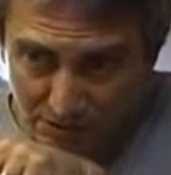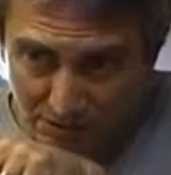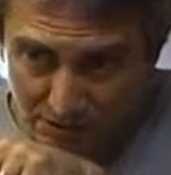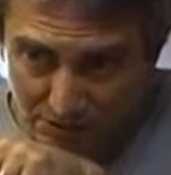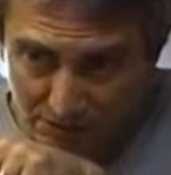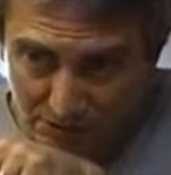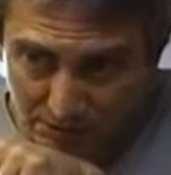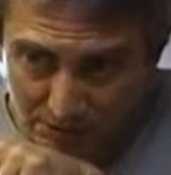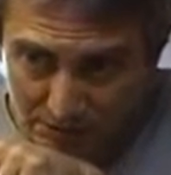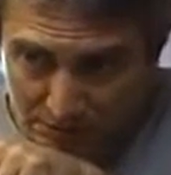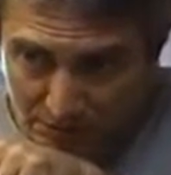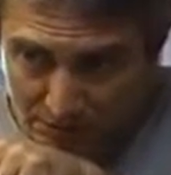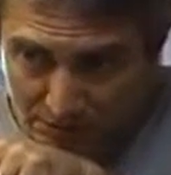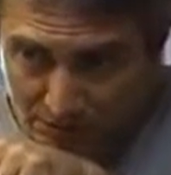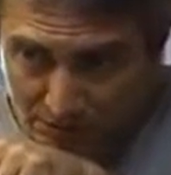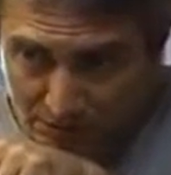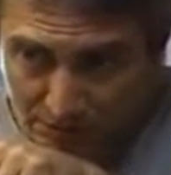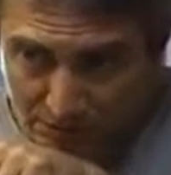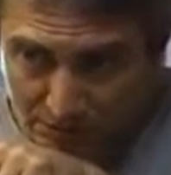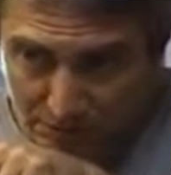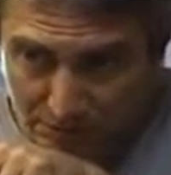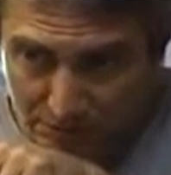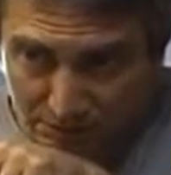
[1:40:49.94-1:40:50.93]
hang down
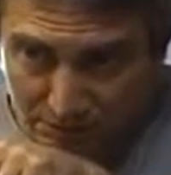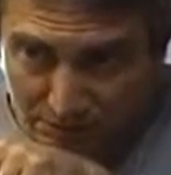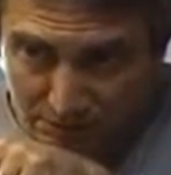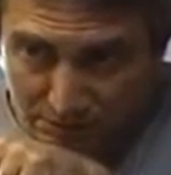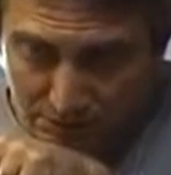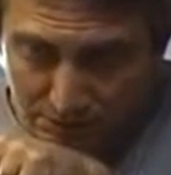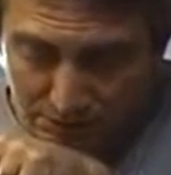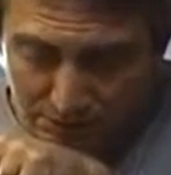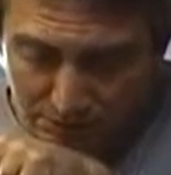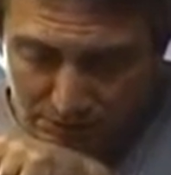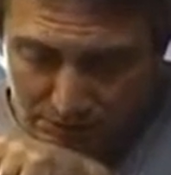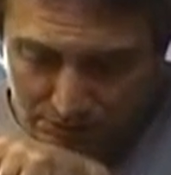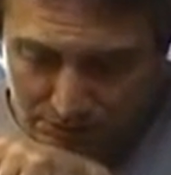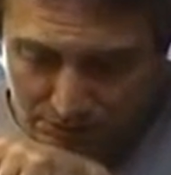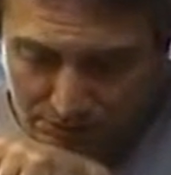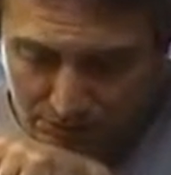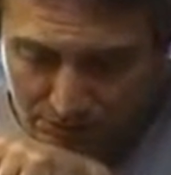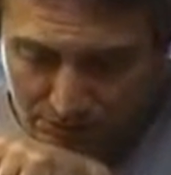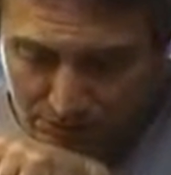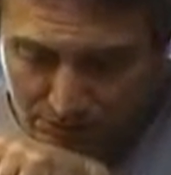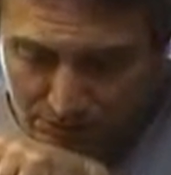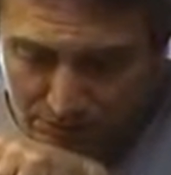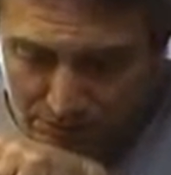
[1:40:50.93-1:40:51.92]
on. No, no, they don't have
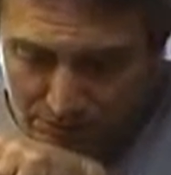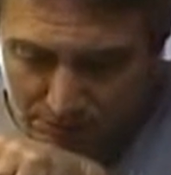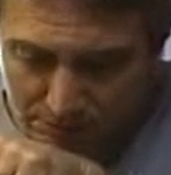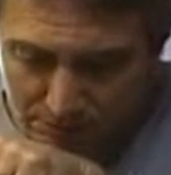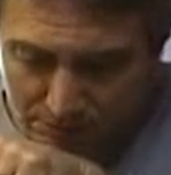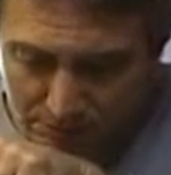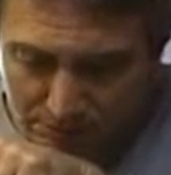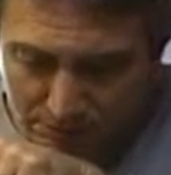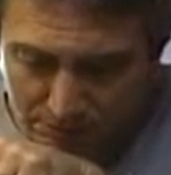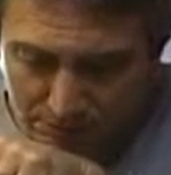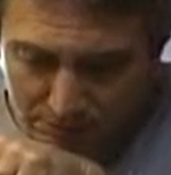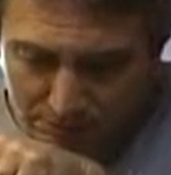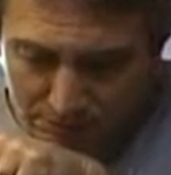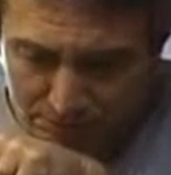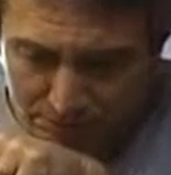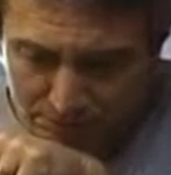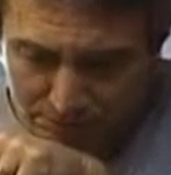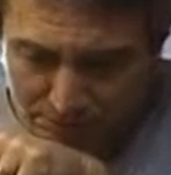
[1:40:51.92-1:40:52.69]
floppy ears.